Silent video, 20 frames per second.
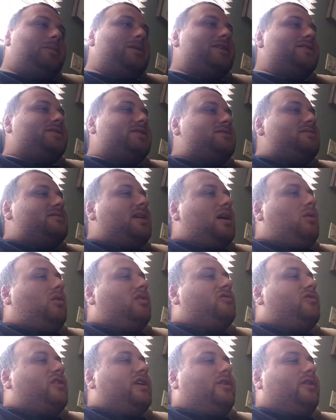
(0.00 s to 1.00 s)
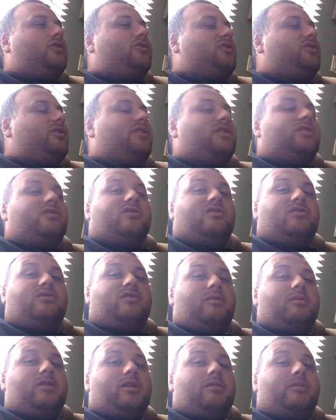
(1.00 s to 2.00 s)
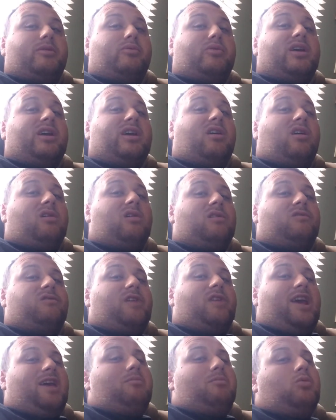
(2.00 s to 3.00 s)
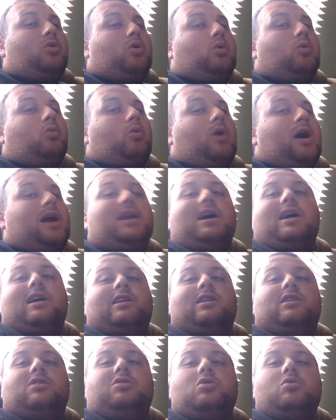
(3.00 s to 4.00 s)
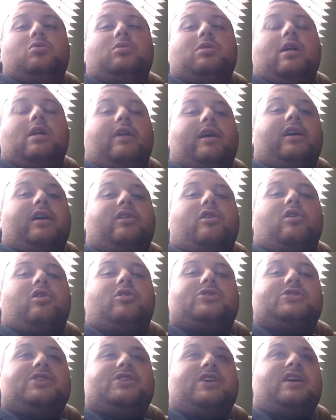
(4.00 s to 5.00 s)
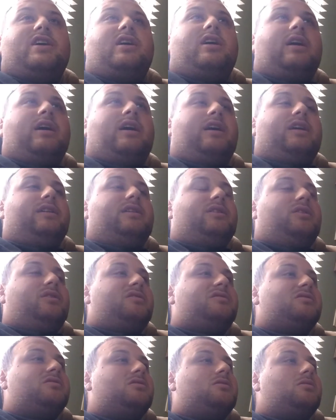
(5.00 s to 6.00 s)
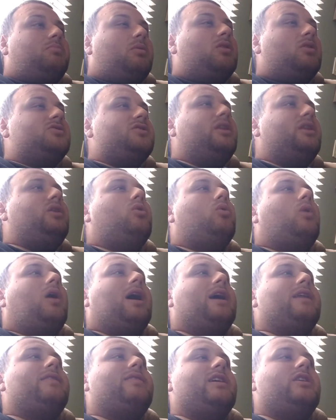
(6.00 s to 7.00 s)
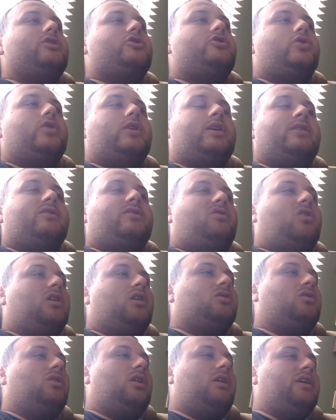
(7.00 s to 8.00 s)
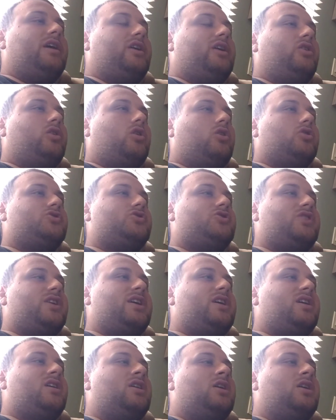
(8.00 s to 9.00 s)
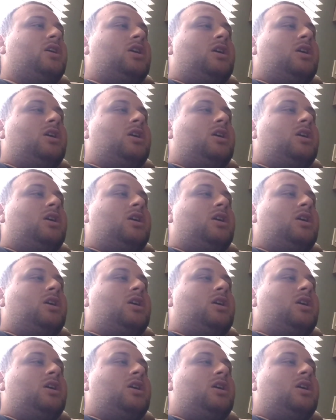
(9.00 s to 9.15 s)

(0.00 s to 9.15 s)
mean, since Howard Finkel's in the WWE Hall of Fame, why not include Lillian Garcia? And the person who I think should induct Lillian Garcia,